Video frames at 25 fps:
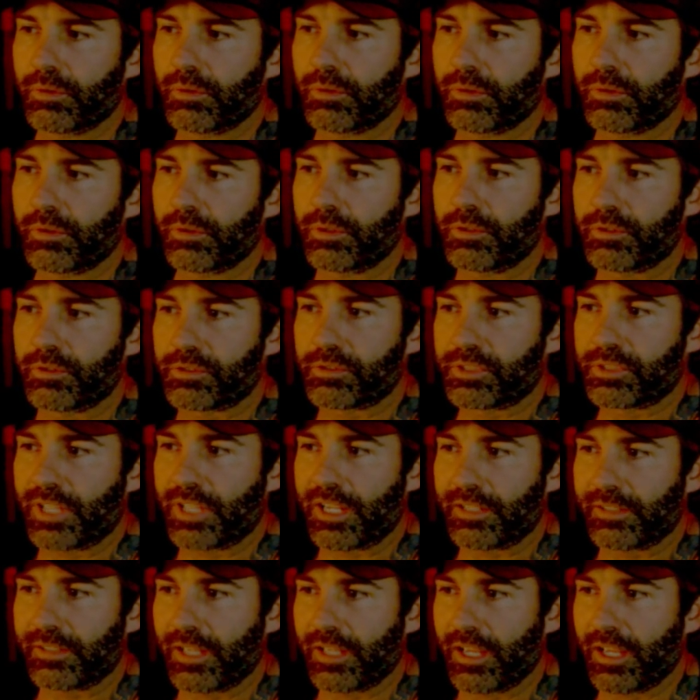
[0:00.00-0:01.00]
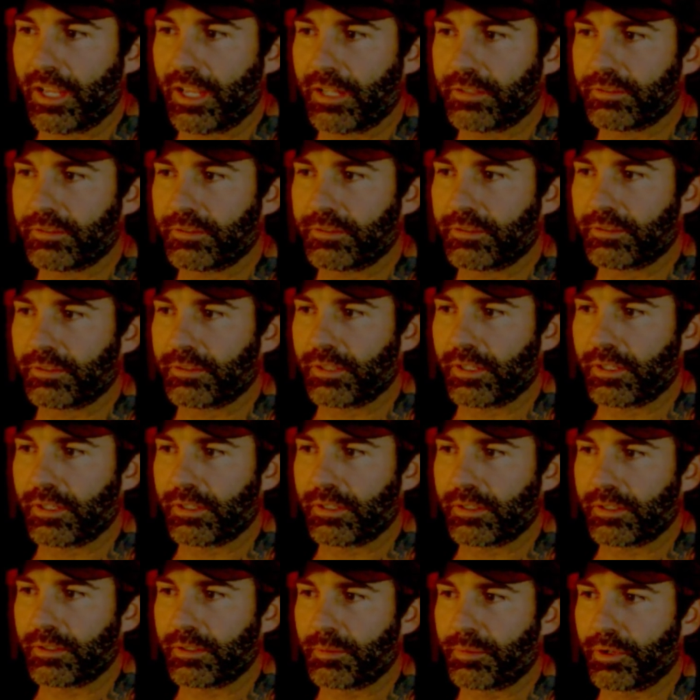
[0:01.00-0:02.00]
you just take that,
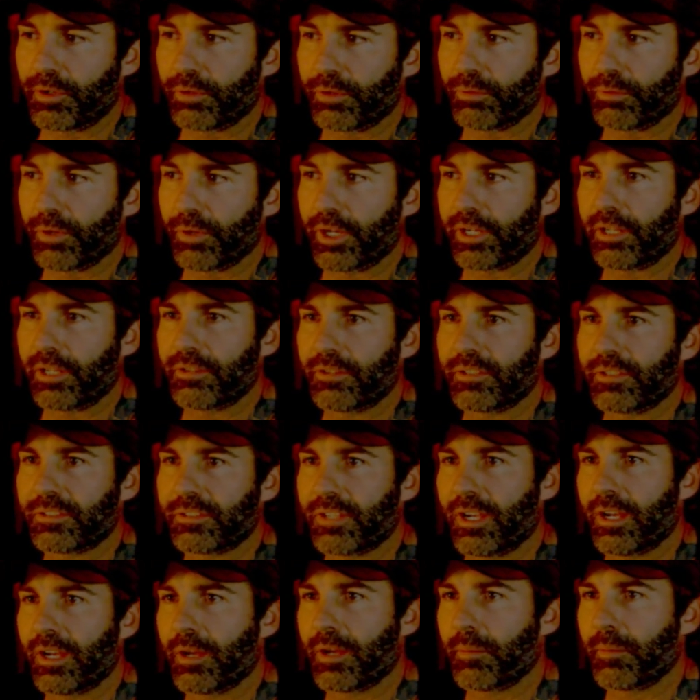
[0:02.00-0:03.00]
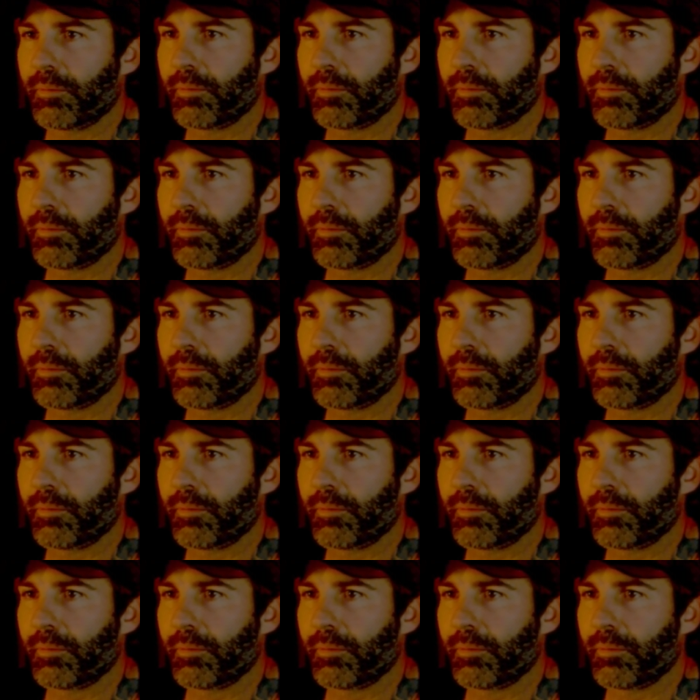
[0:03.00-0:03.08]
you put it right on the top,